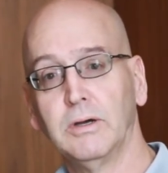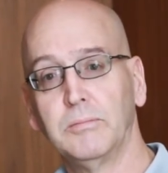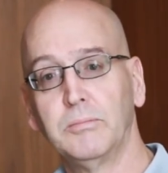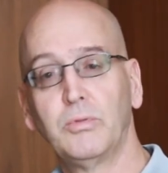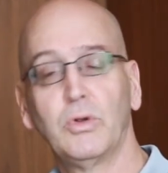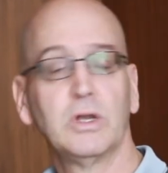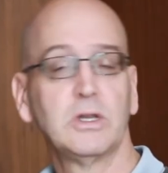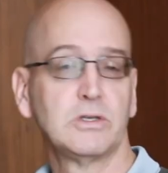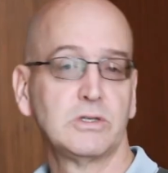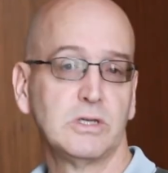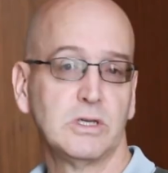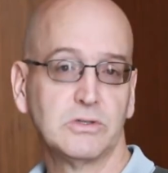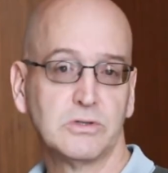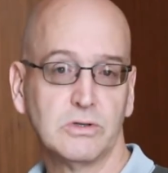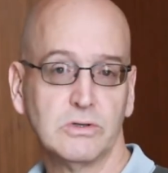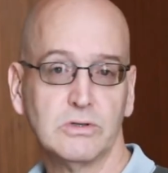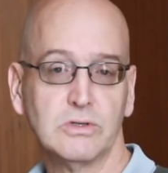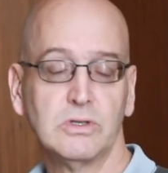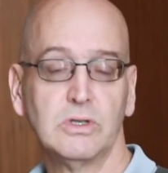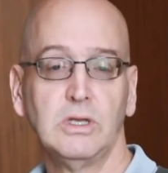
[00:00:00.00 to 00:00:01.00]

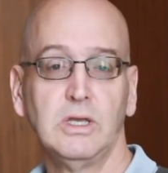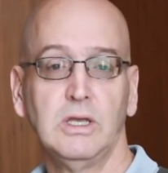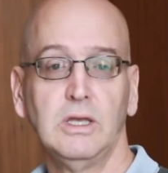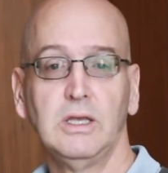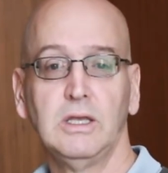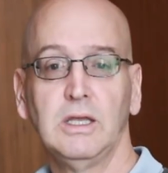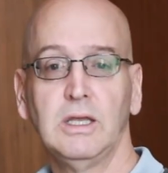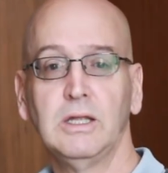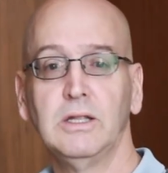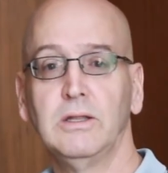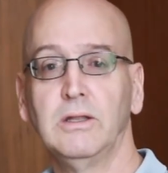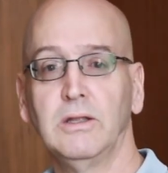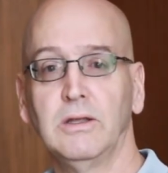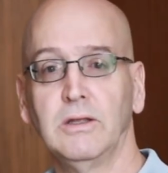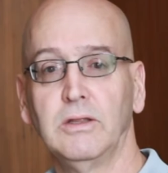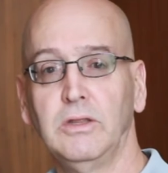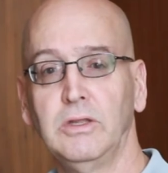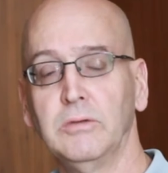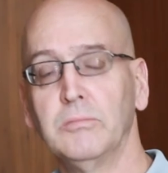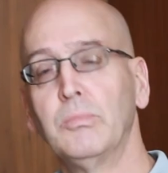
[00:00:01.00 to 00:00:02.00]
predecessors and
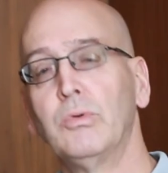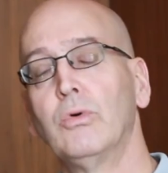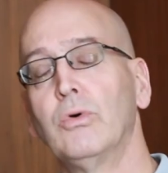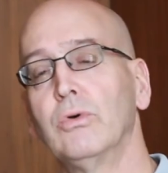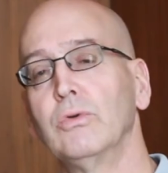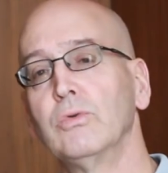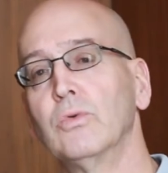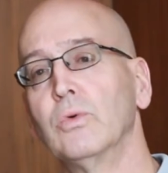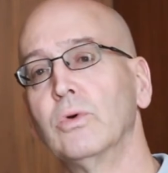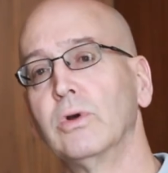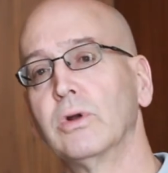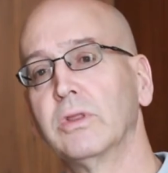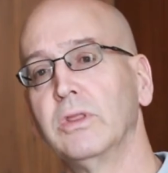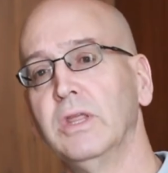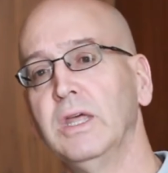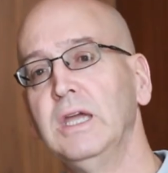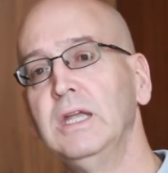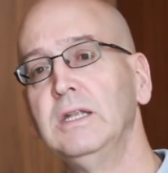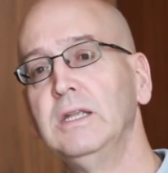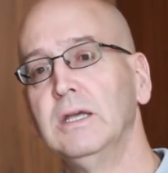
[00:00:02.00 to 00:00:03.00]
the important work
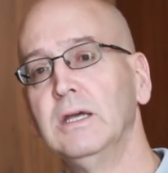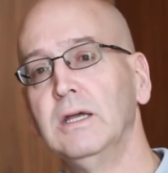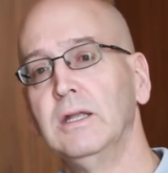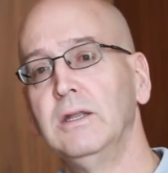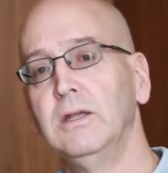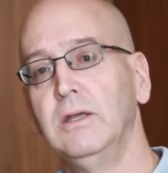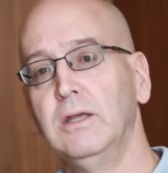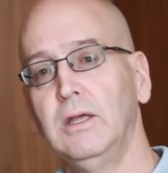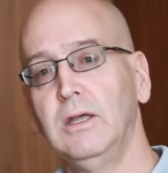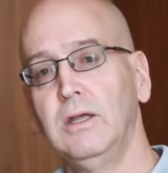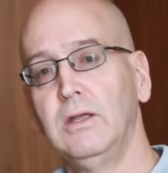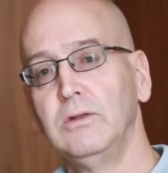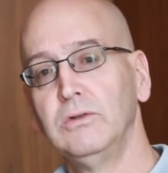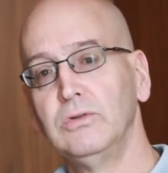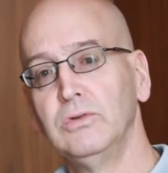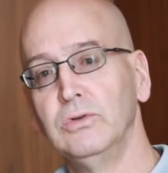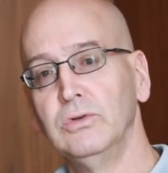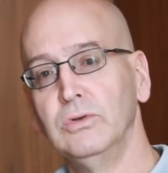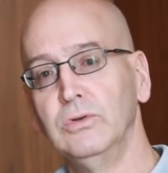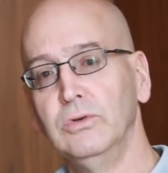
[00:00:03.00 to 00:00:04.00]
they did
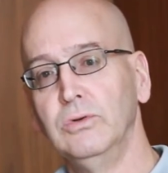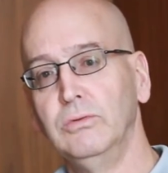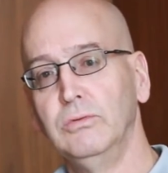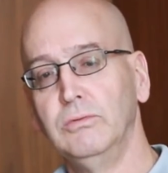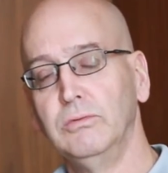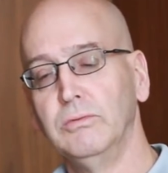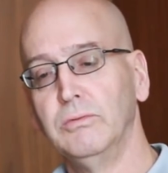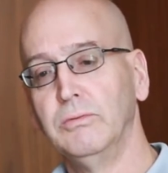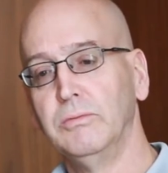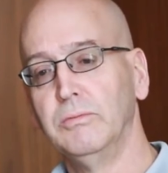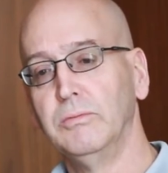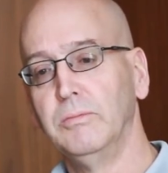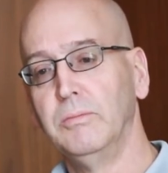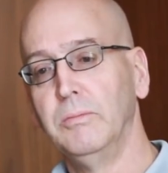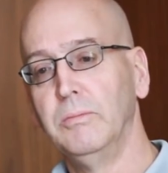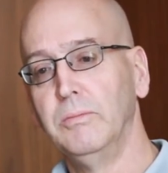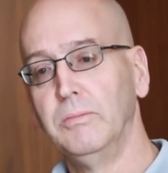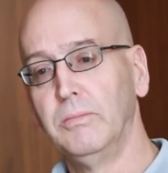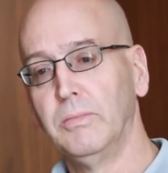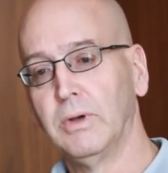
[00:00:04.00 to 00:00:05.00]
to
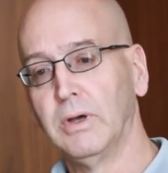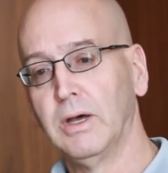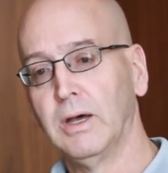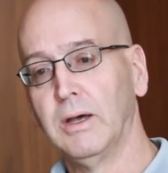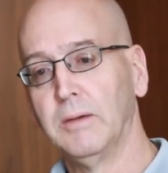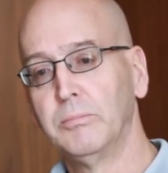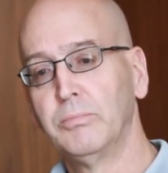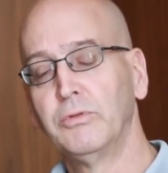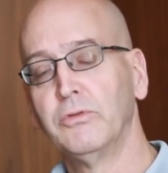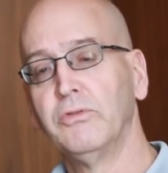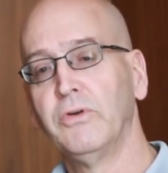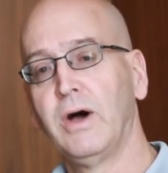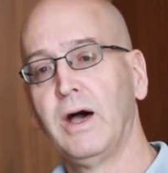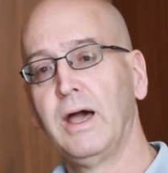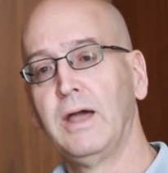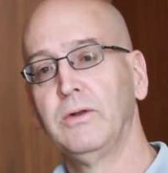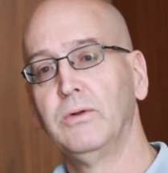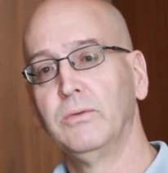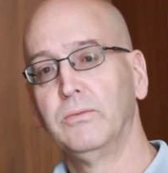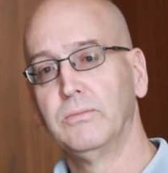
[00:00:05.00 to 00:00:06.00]

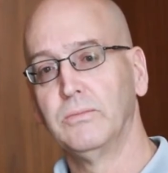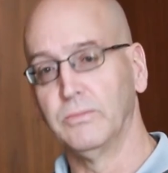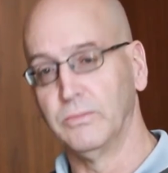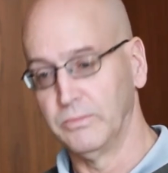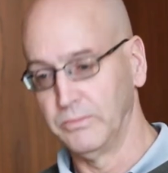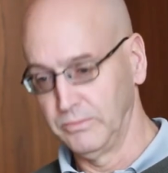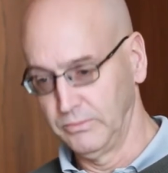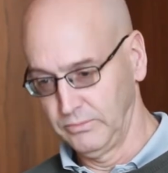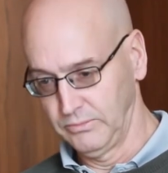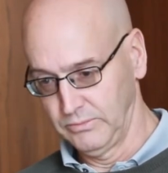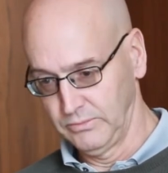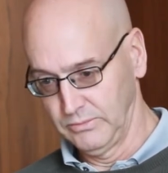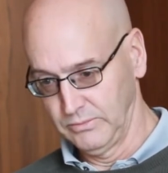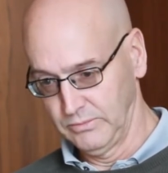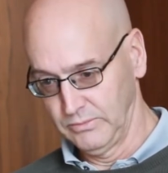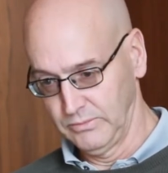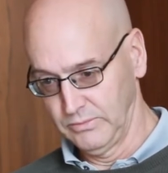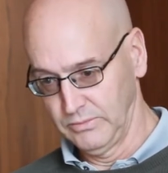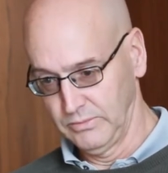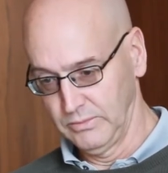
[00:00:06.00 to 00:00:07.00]
provide
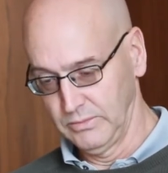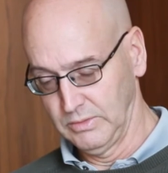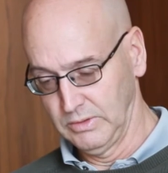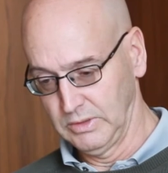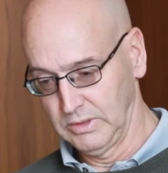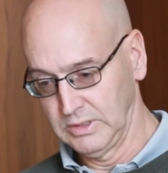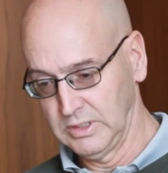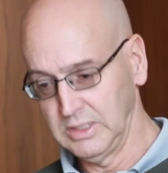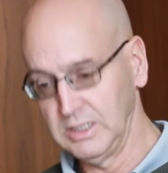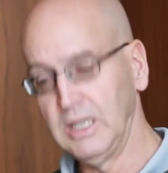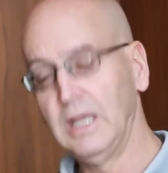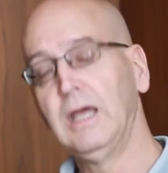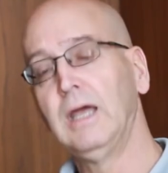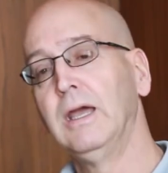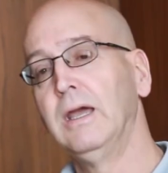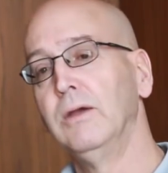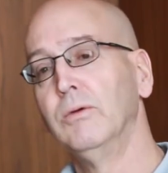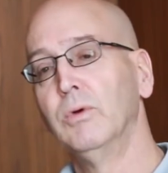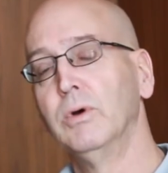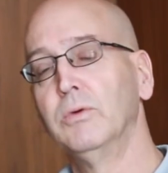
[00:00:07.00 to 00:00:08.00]

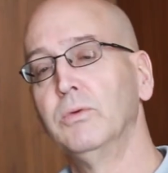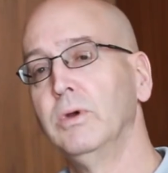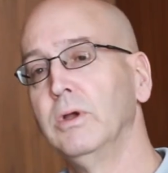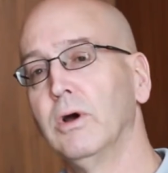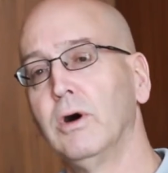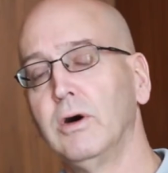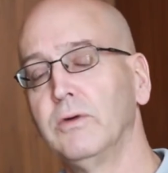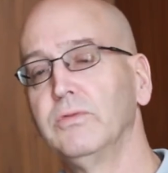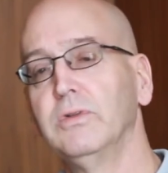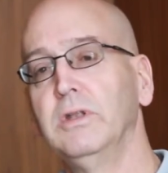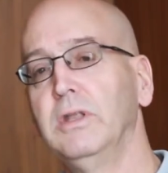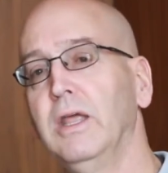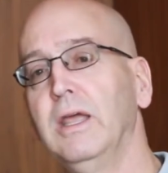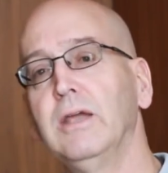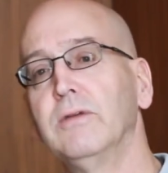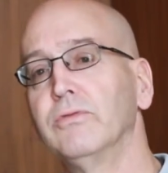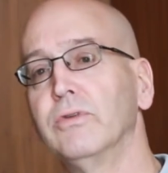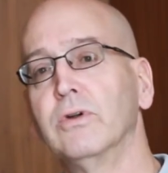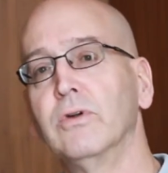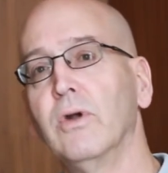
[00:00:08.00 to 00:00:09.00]
today what we often
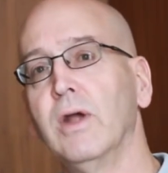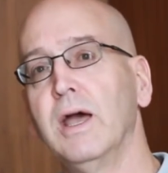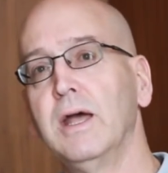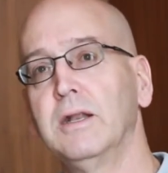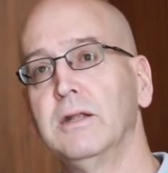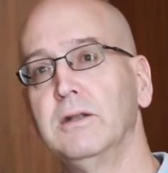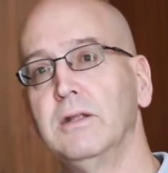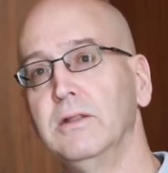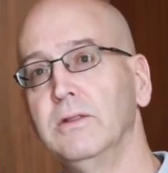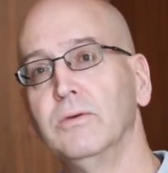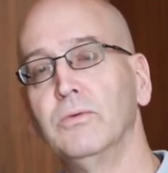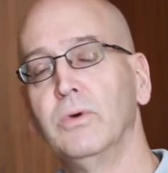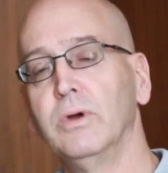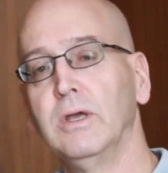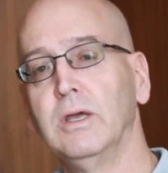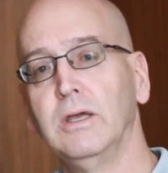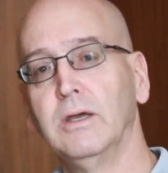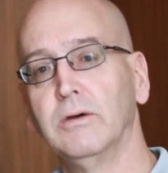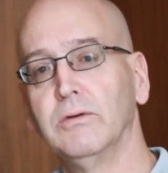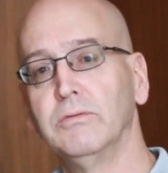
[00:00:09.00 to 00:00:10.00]
take for granted in the
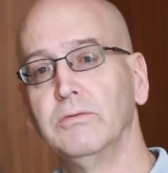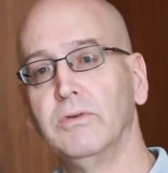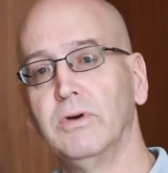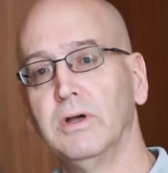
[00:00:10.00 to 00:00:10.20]
way of